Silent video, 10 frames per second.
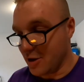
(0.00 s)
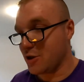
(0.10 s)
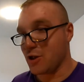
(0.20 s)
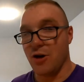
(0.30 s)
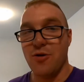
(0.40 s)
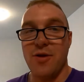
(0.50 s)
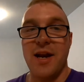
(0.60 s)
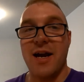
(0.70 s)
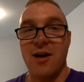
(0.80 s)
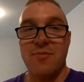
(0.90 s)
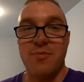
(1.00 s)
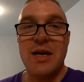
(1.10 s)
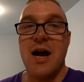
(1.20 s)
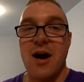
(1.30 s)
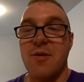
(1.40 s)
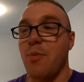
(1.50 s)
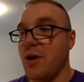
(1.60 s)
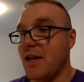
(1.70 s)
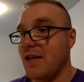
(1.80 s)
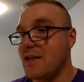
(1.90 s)
showed that it could be done
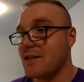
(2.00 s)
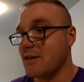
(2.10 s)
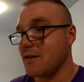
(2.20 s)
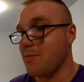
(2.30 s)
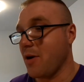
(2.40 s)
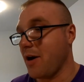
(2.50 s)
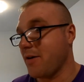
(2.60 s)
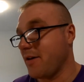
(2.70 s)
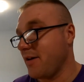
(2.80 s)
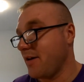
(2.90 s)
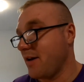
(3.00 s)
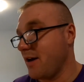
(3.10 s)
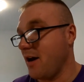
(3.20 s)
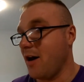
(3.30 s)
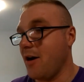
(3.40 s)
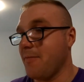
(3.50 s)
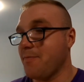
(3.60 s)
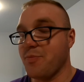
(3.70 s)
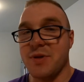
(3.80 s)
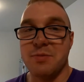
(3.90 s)
pretty easily. But
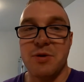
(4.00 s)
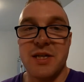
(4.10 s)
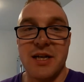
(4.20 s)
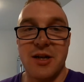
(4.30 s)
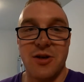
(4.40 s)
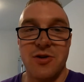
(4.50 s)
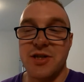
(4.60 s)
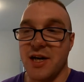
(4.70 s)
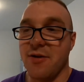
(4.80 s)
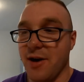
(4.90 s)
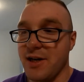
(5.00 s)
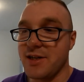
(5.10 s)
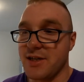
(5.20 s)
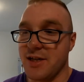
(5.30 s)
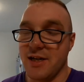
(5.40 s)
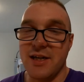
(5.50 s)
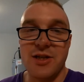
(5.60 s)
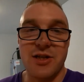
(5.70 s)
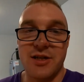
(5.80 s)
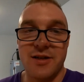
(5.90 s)
this particular generation and
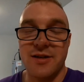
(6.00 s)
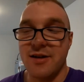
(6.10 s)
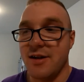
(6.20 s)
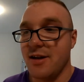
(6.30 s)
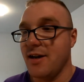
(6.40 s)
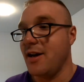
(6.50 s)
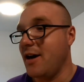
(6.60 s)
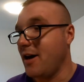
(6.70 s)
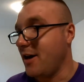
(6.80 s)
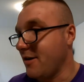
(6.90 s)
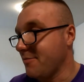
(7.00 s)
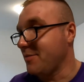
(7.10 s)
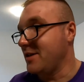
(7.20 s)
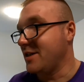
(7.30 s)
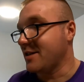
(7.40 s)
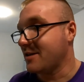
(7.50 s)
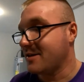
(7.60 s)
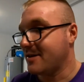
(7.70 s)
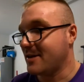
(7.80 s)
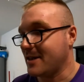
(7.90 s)
engine, it just
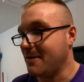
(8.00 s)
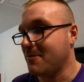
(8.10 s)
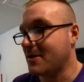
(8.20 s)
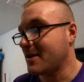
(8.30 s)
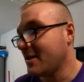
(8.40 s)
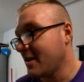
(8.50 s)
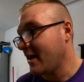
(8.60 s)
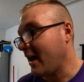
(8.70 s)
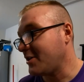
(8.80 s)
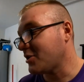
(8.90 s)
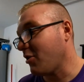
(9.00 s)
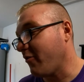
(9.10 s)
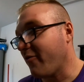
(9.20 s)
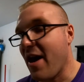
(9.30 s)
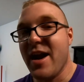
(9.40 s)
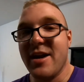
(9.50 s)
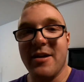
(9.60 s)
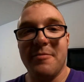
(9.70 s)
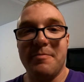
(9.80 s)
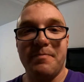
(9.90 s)
seemed, I just couldn't find it.